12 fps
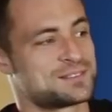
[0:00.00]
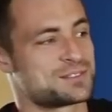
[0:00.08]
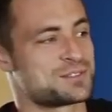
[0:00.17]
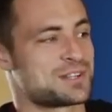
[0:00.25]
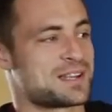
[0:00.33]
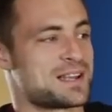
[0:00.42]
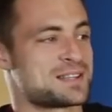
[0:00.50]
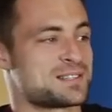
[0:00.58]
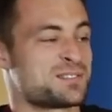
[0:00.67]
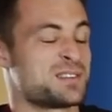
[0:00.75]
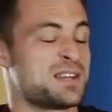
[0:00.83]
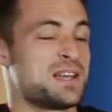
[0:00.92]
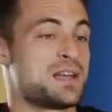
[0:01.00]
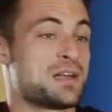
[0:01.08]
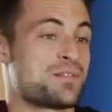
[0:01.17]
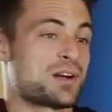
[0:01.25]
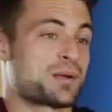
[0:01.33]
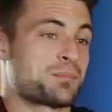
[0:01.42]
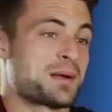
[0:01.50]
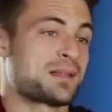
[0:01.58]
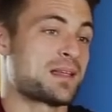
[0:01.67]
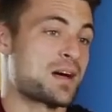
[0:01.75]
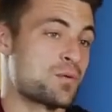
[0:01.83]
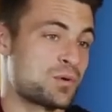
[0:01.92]
so it was a case of if I can
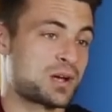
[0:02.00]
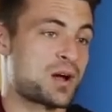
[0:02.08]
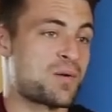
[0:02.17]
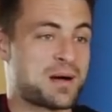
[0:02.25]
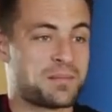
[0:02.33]
make that, I'll go